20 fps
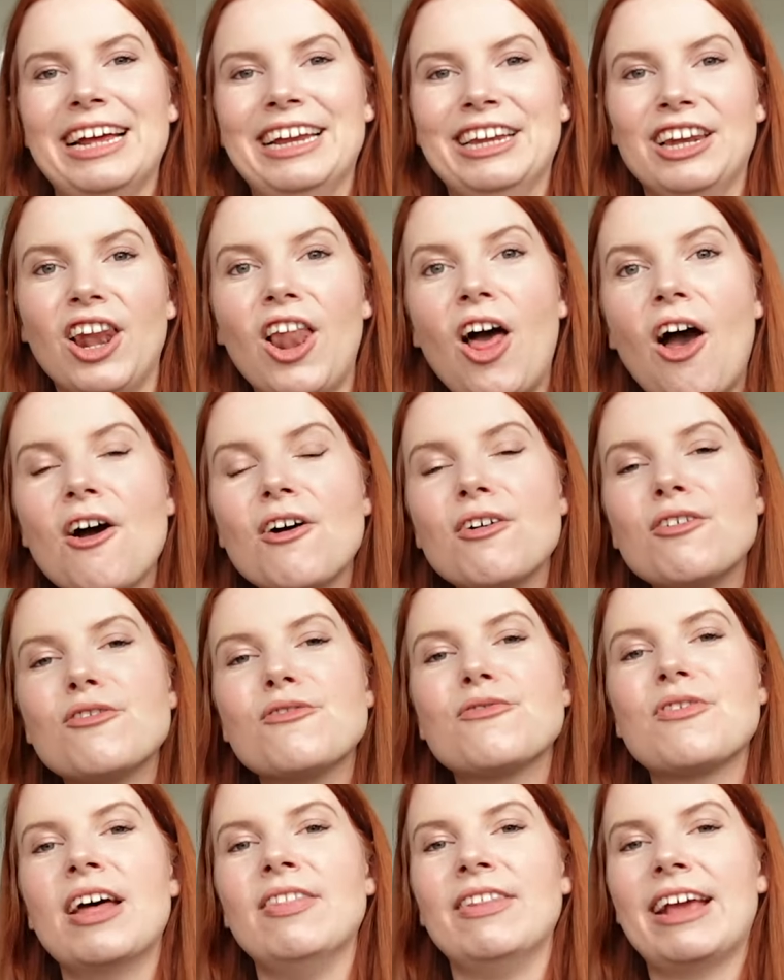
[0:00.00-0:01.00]
in
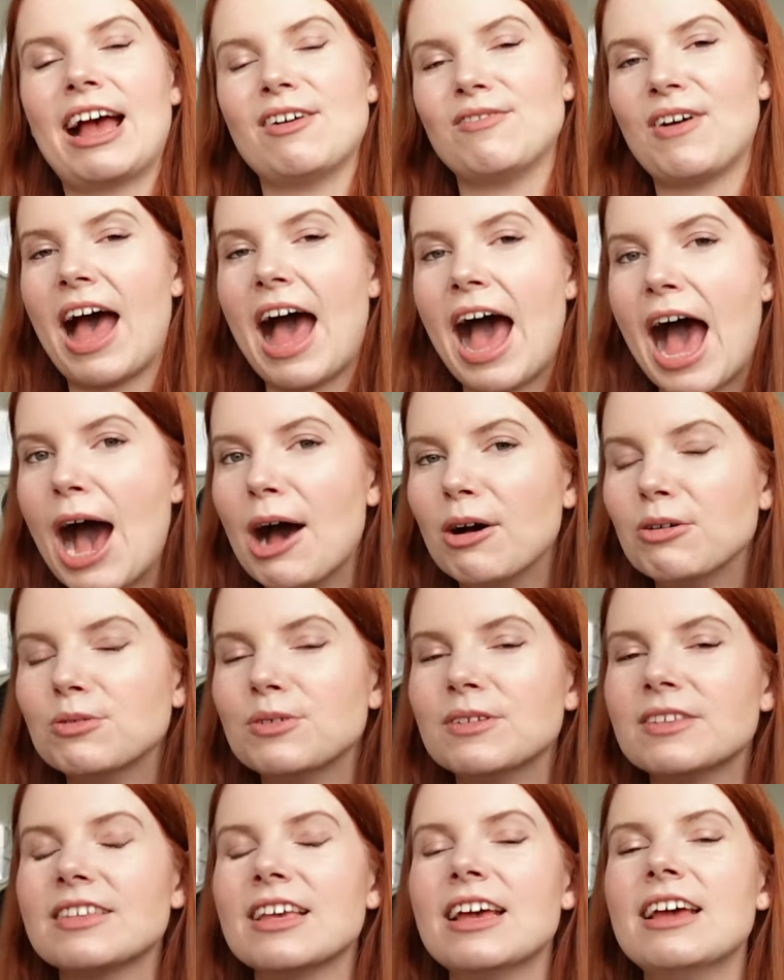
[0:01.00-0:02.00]
love and they have a
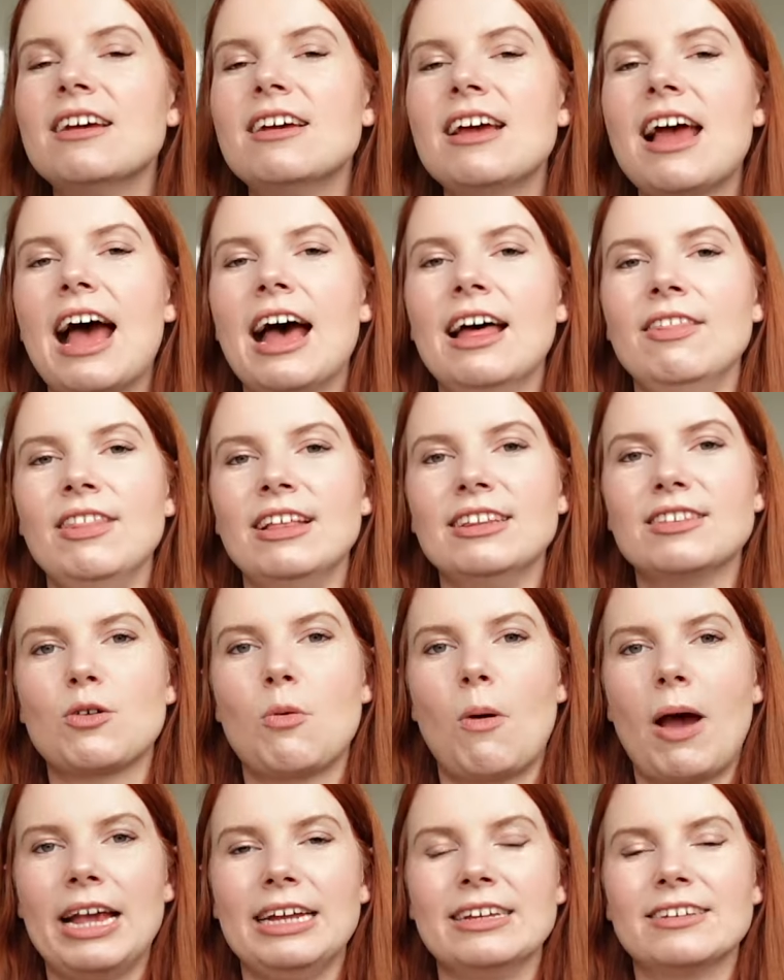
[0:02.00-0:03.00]
house and it's
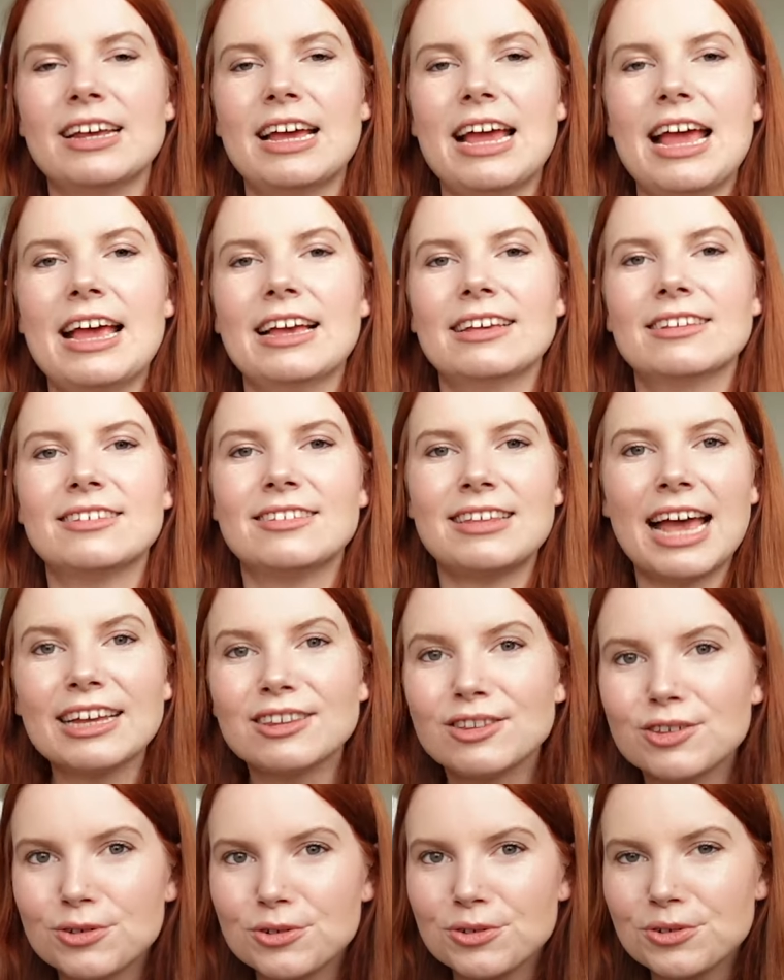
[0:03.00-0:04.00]
quite
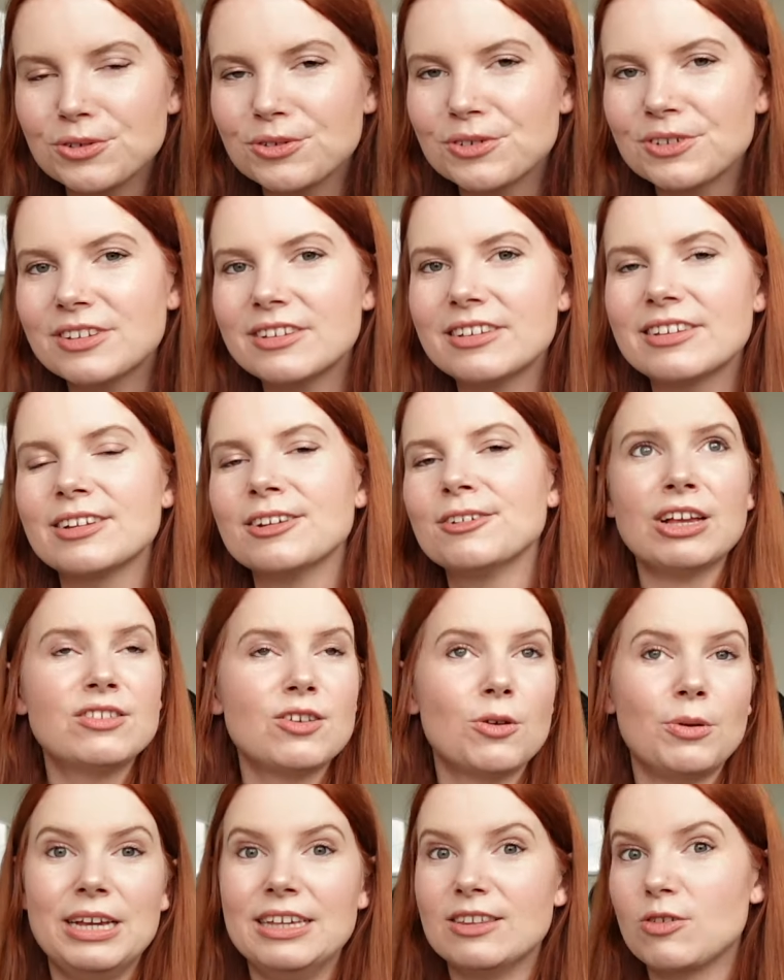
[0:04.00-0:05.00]
settled.
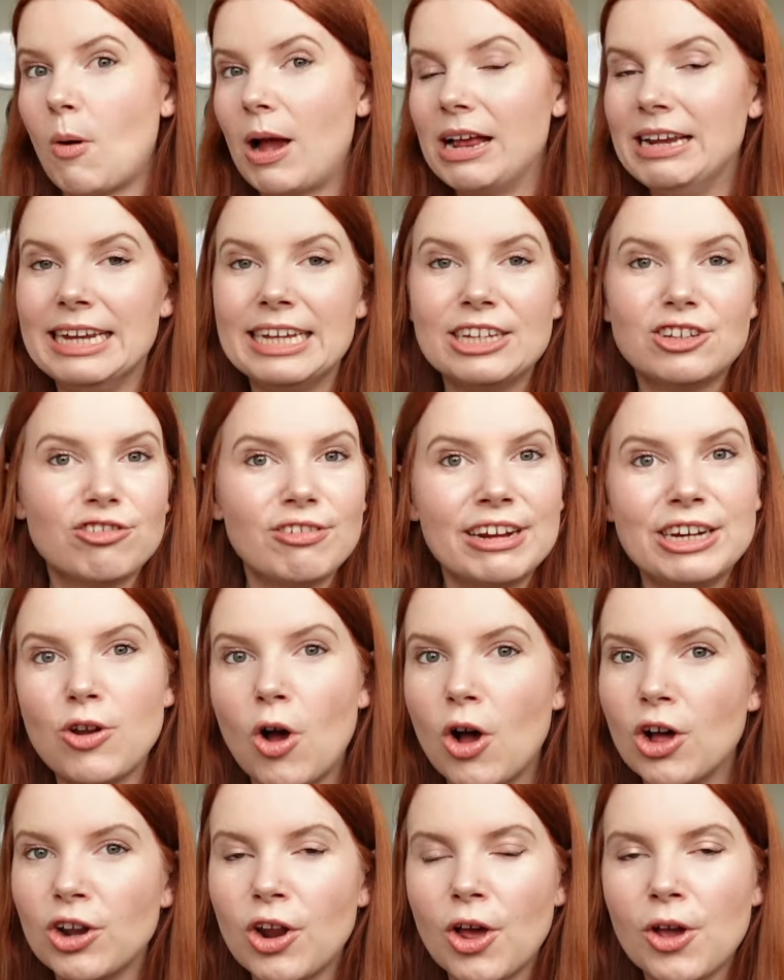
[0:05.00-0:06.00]
So he's quite literally
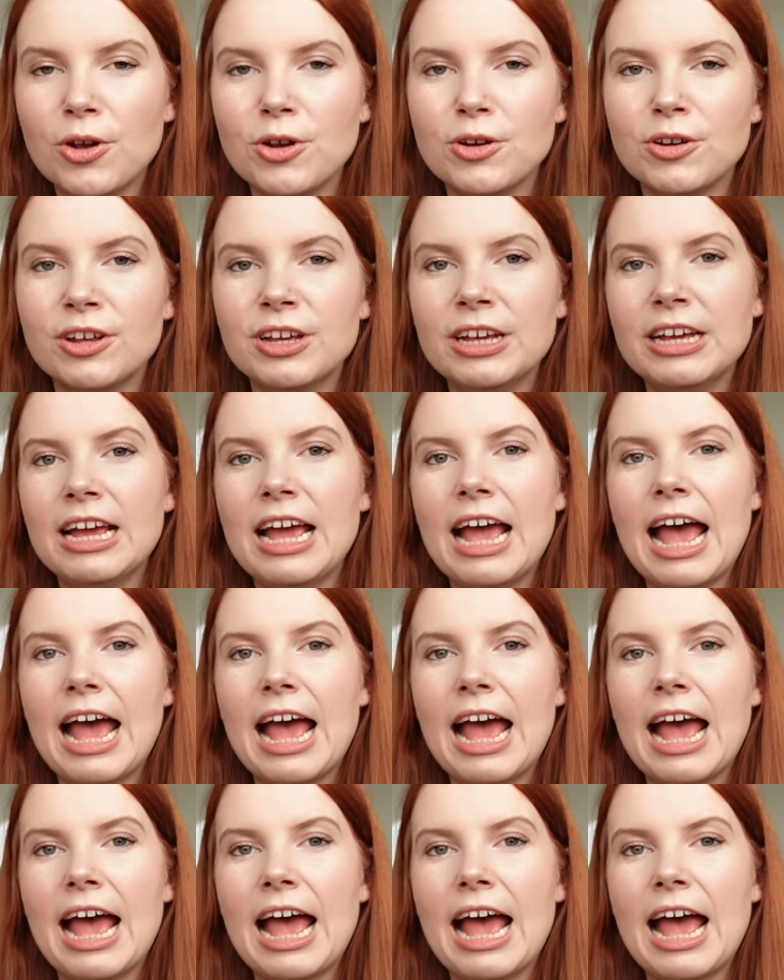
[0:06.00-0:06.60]
not alone.